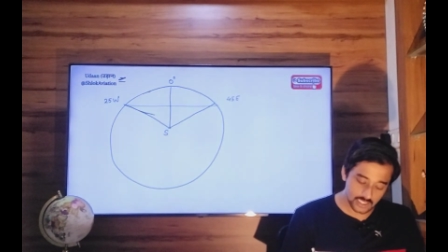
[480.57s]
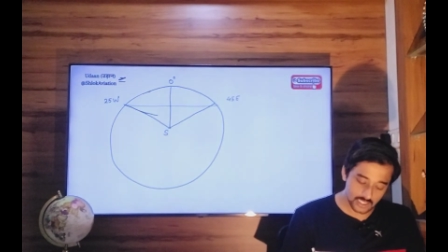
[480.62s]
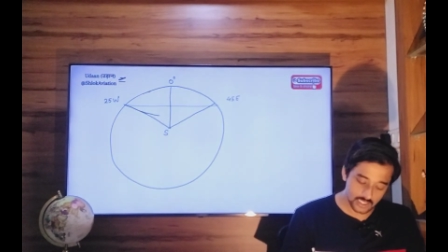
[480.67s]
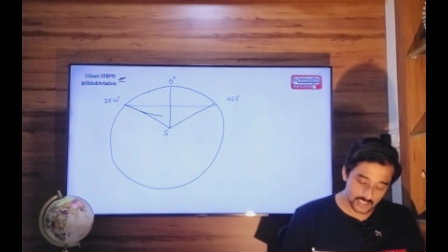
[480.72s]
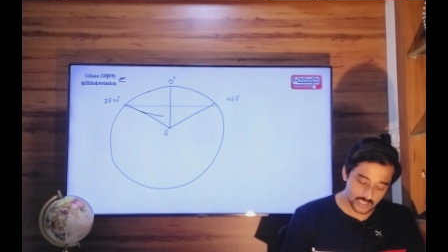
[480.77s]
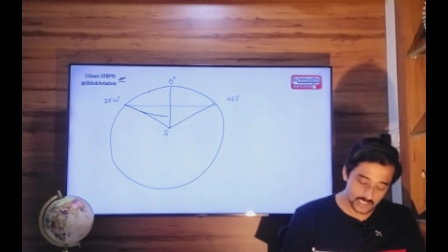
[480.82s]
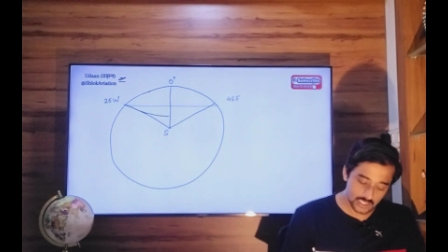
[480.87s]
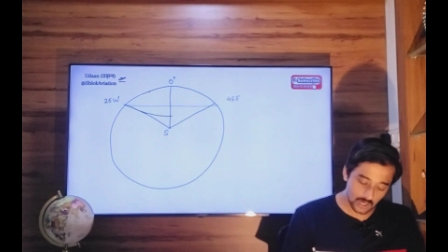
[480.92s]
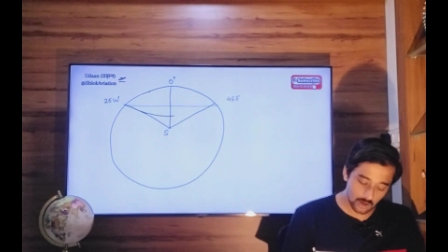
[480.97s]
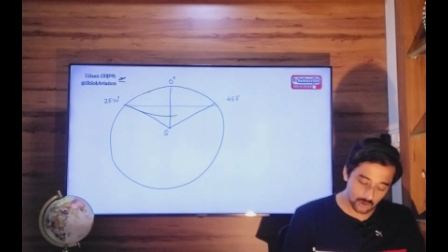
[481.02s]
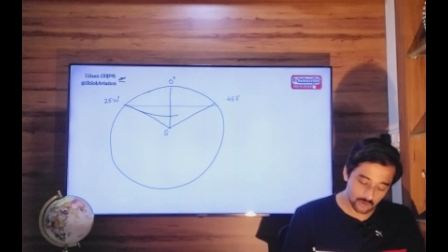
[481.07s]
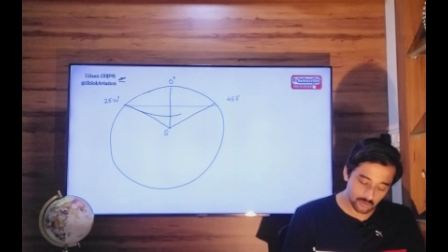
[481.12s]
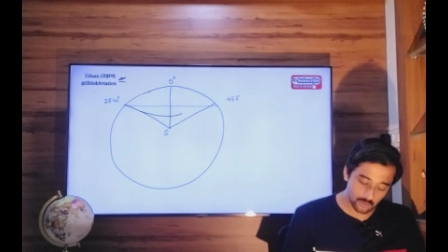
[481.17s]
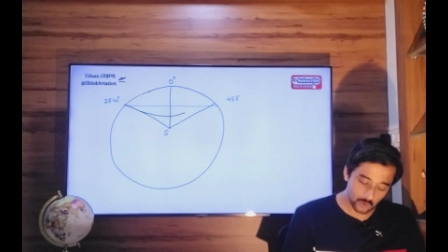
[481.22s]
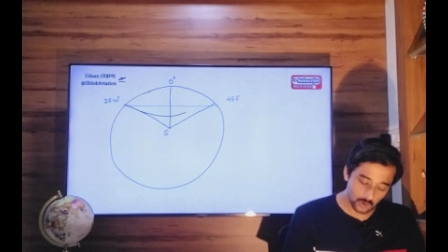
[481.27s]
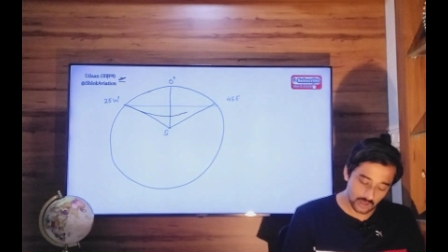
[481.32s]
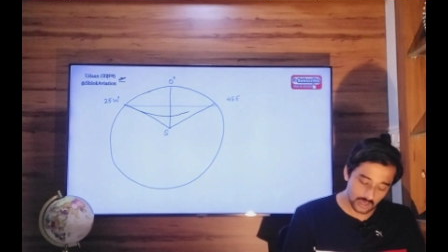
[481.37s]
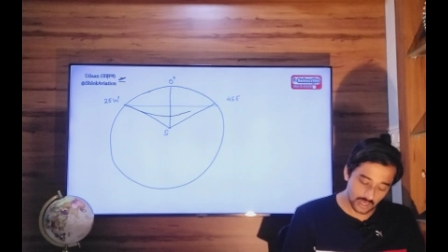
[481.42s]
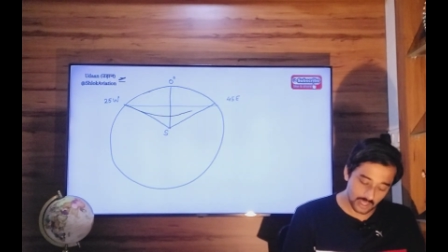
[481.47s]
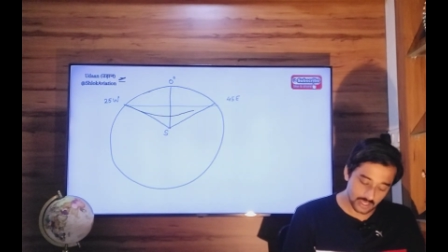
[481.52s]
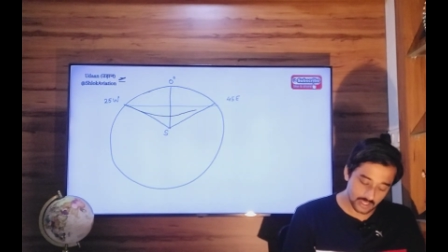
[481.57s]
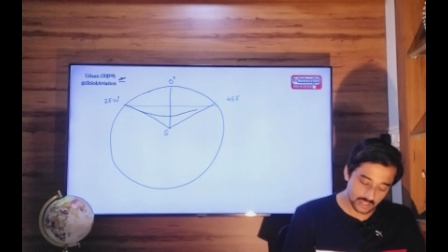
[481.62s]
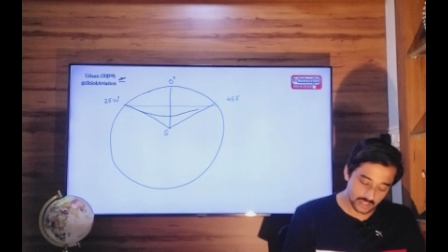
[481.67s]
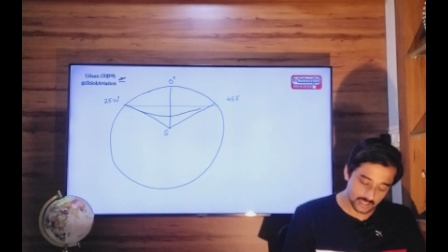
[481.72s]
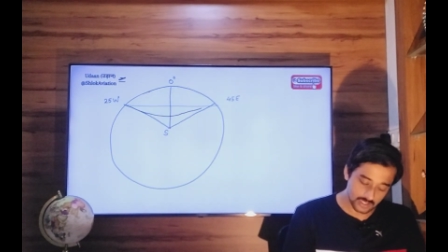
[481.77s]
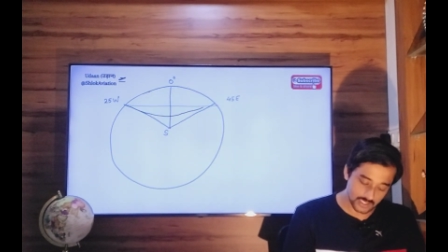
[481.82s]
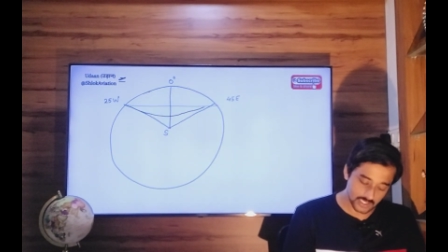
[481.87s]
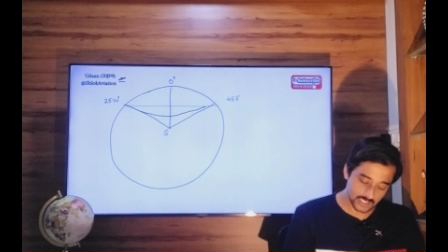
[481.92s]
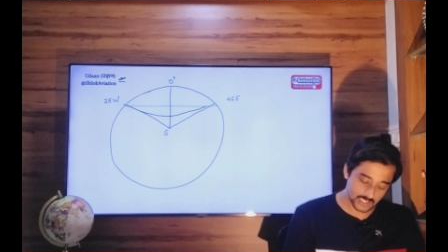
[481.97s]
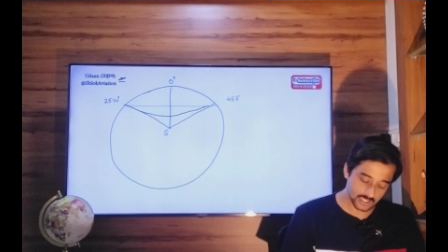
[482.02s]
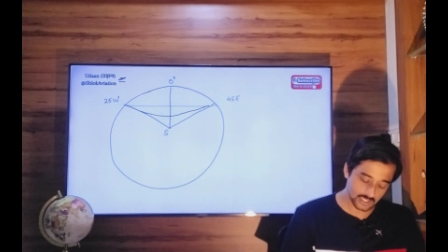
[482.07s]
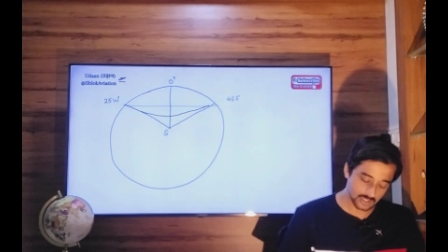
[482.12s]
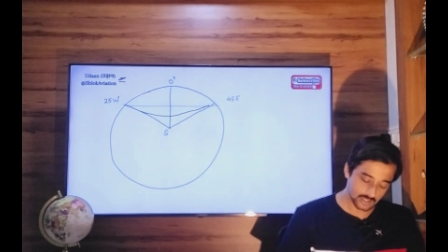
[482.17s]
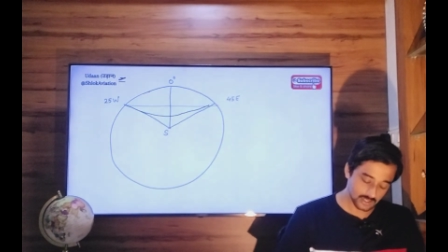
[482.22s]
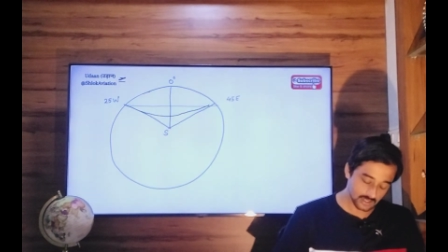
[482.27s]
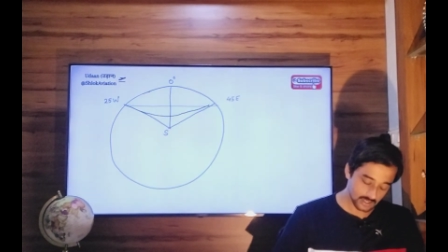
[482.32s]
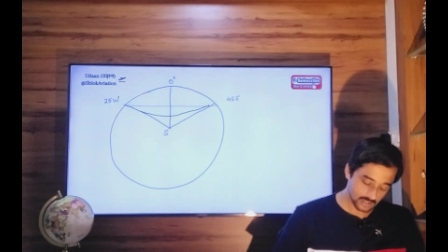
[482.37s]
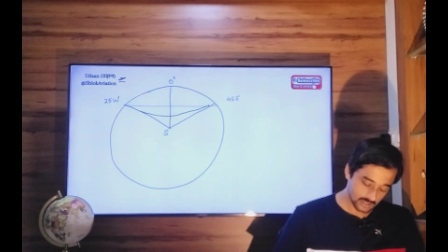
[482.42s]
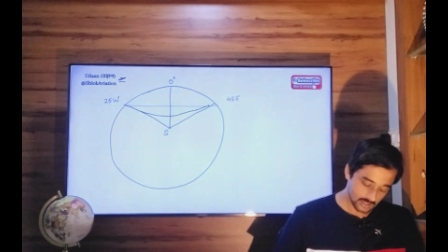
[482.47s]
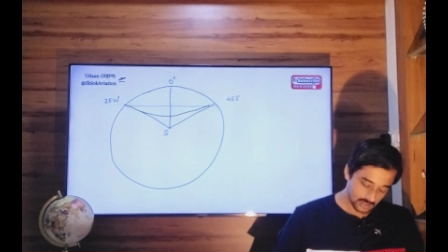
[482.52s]
south pole like this.
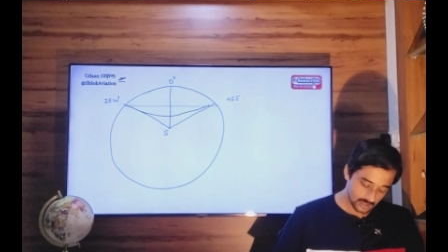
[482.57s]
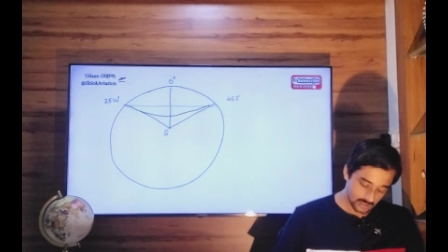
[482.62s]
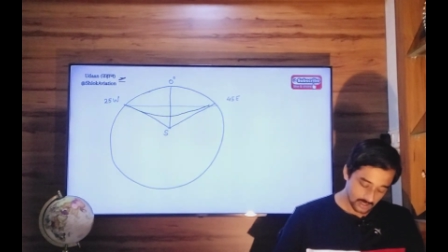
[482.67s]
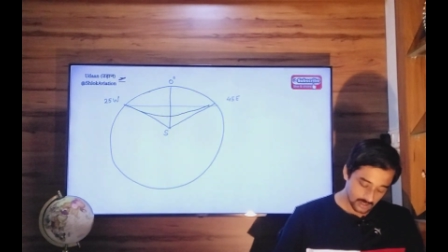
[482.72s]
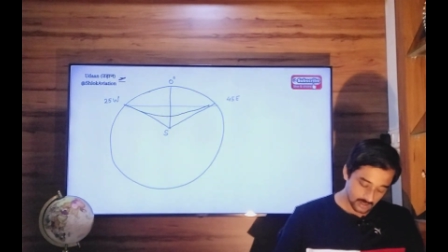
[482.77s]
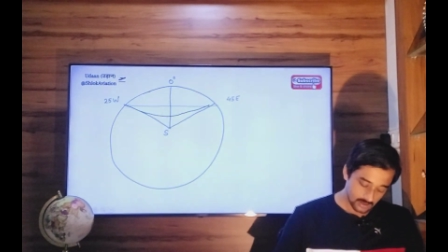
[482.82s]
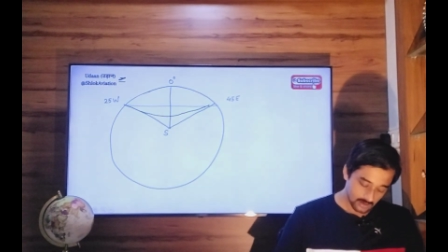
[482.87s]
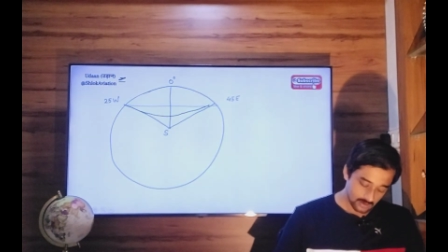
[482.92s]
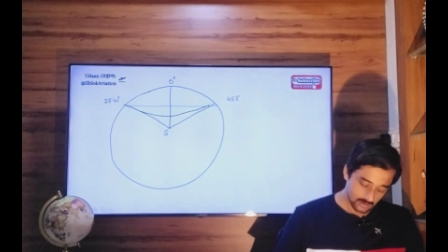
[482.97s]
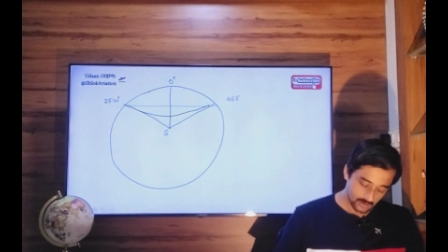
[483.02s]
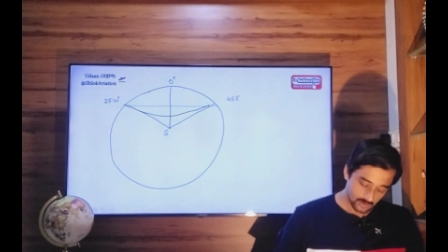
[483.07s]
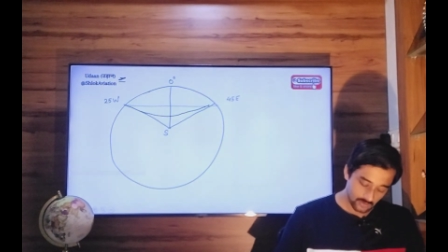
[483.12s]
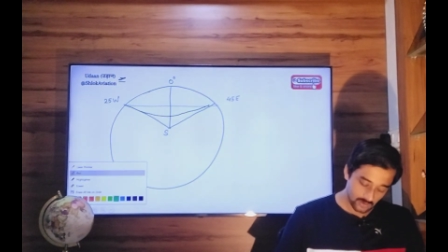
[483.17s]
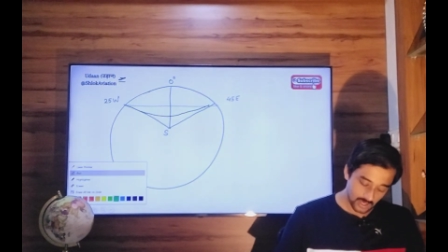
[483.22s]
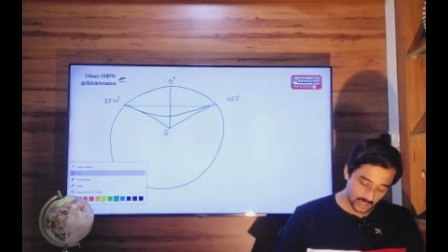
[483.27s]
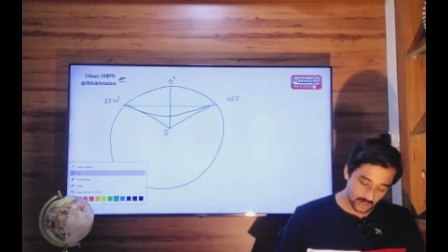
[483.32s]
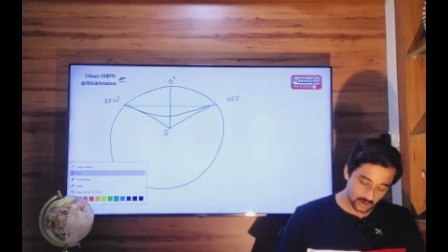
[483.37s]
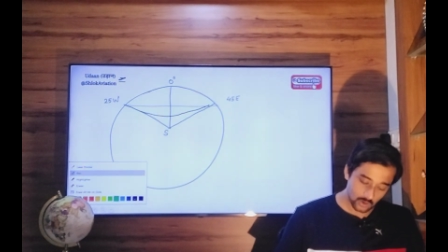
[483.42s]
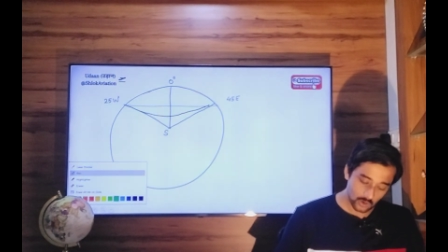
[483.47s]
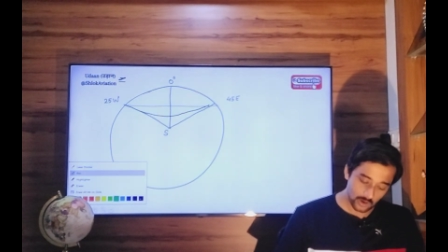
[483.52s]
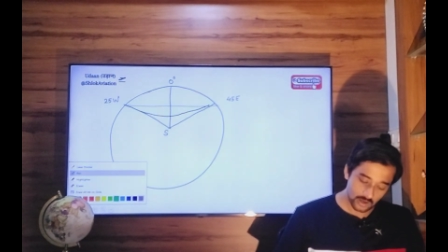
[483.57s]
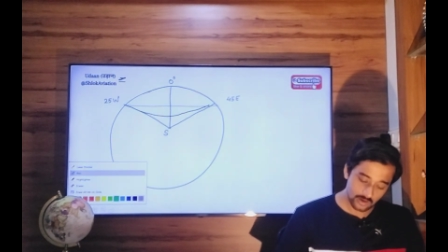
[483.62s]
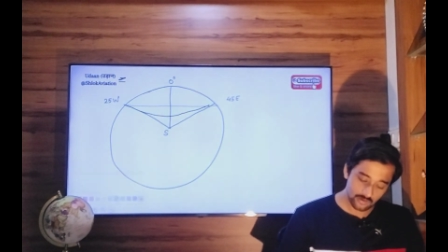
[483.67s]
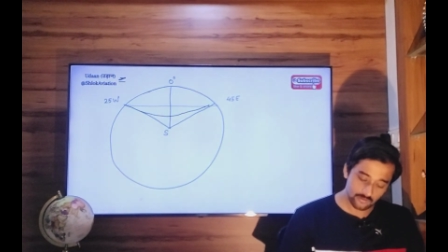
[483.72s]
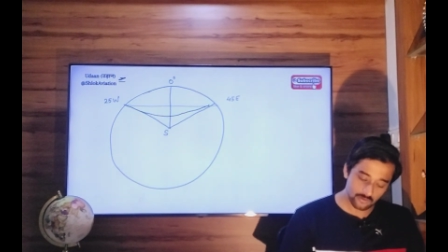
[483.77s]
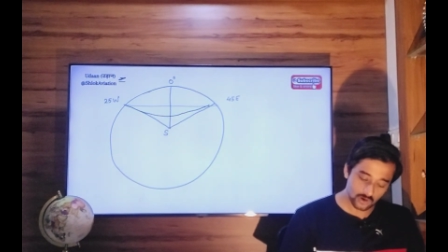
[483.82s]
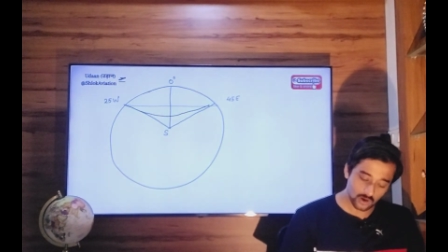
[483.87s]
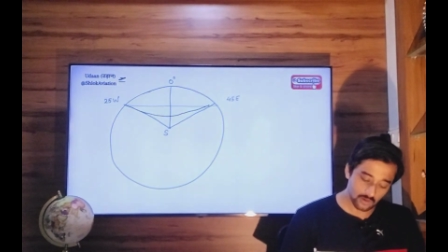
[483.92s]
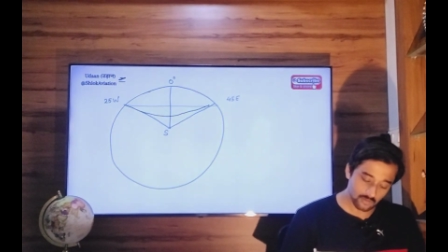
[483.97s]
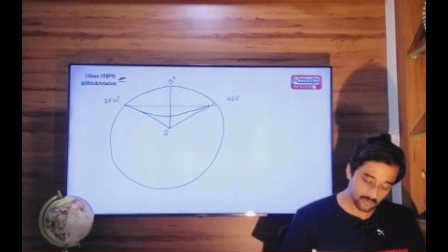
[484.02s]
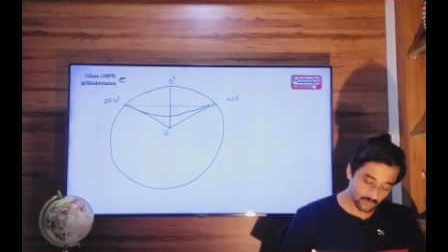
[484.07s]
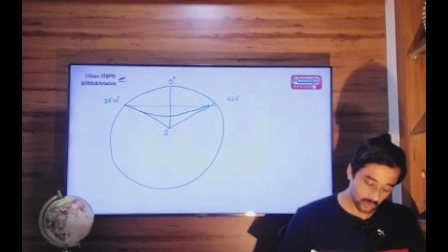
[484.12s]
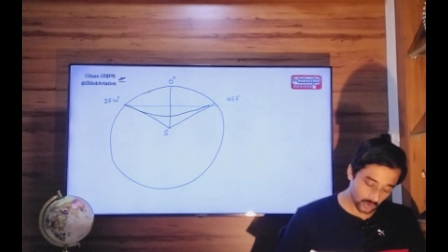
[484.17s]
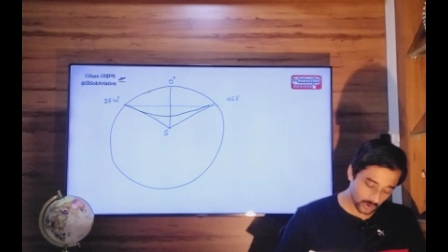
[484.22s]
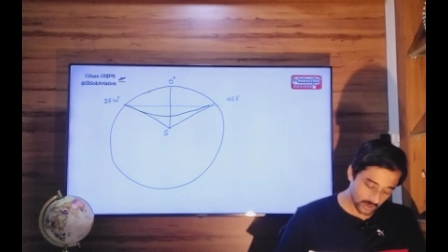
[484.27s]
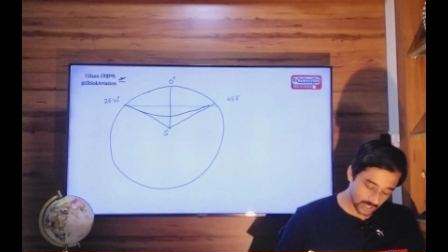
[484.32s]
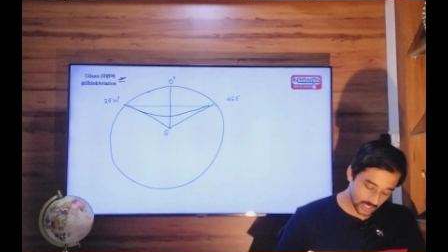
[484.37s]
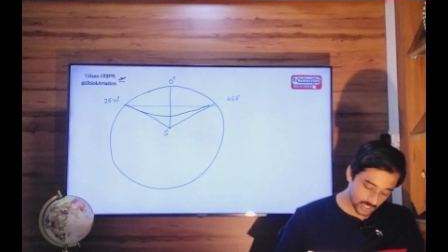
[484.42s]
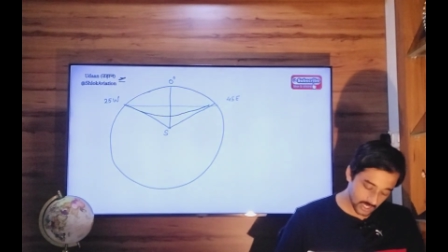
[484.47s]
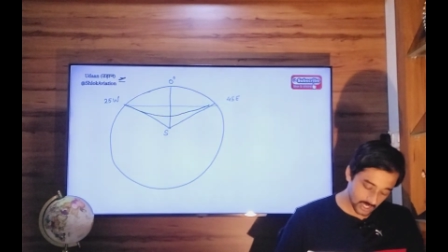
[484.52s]
We are going from point